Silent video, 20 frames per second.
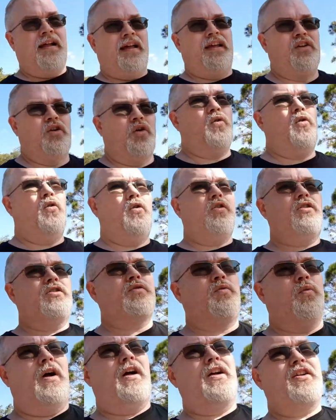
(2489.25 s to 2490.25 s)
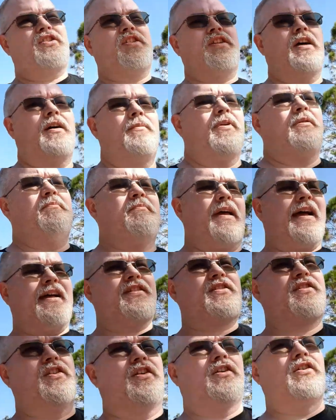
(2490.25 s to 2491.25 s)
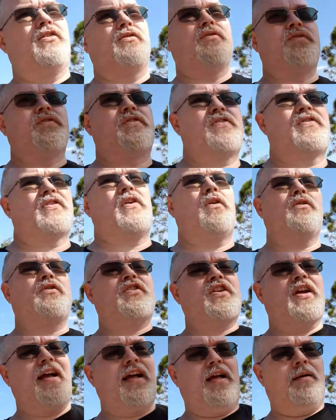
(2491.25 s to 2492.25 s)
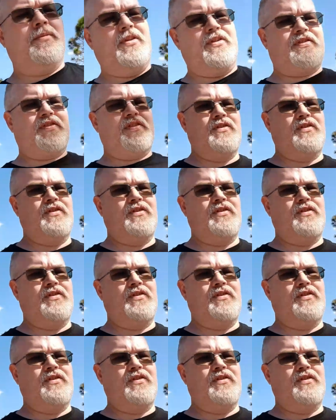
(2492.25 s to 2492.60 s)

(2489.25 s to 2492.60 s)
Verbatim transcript: an old, washed up ambassador whose sole job is